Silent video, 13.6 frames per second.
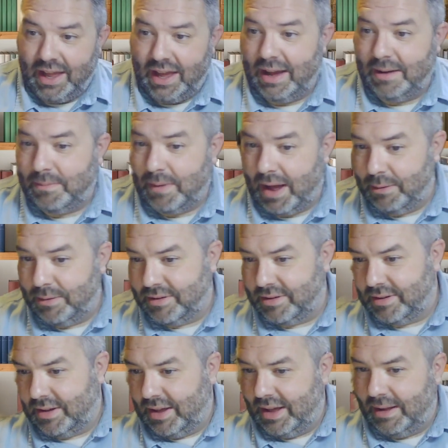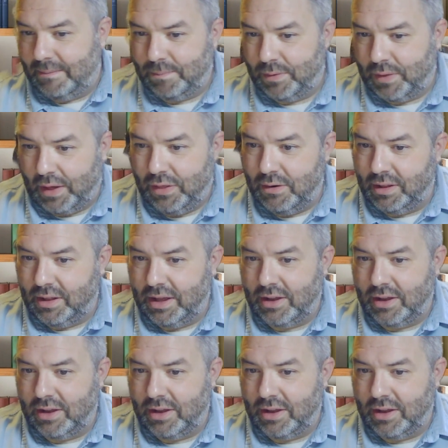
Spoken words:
I thoroughly